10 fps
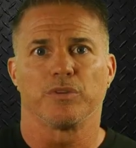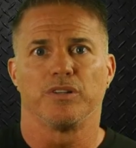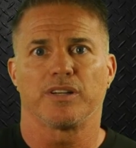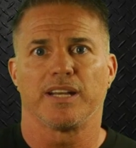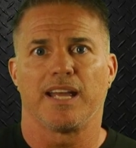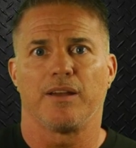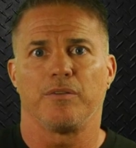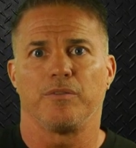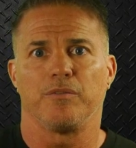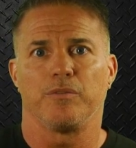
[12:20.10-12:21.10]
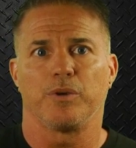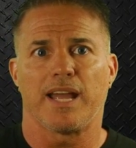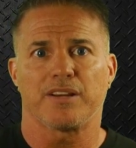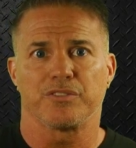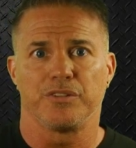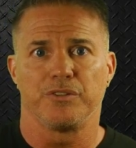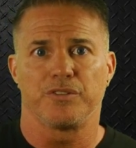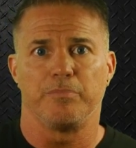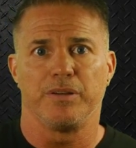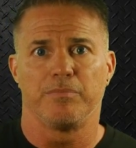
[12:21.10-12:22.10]
we're looking at, we actually used
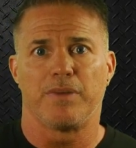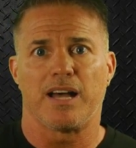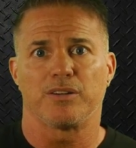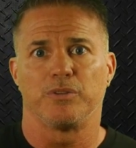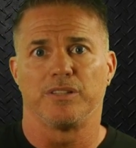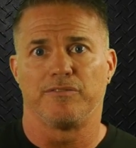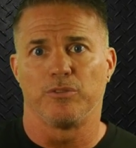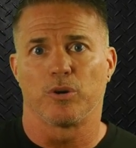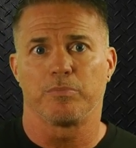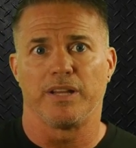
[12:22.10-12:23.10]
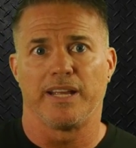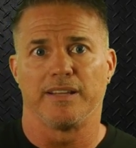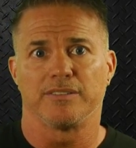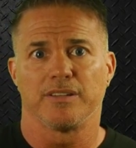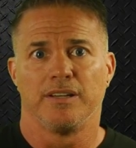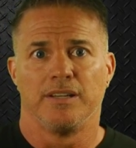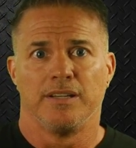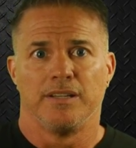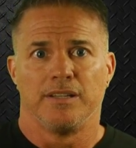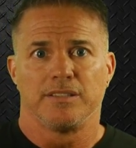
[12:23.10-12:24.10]
the BIM model and the floor plans
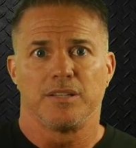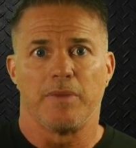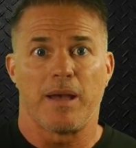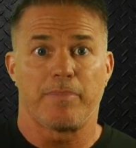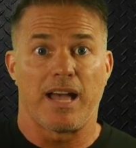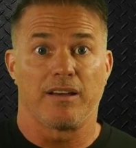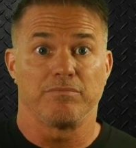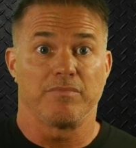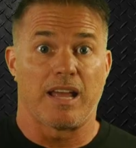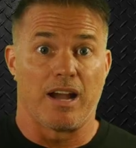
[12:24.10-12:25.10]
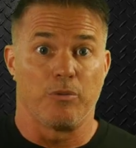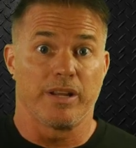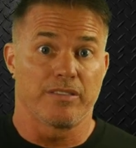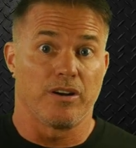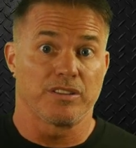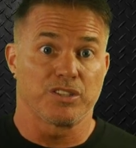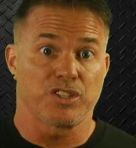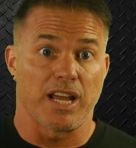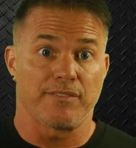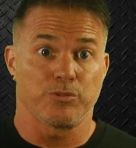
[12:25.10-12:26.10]
to map out how we thought the
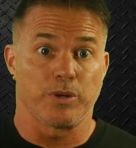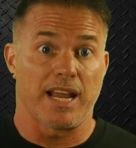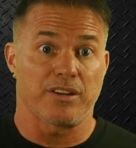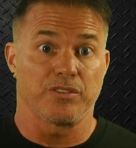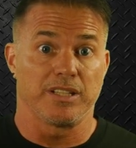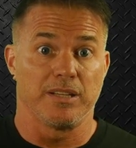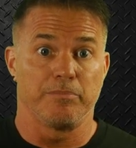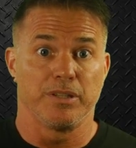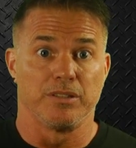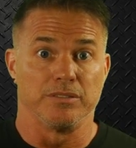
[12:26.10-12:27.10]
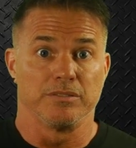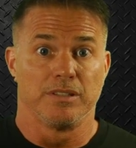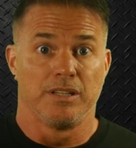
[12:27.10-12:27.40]
shafts would actually get built.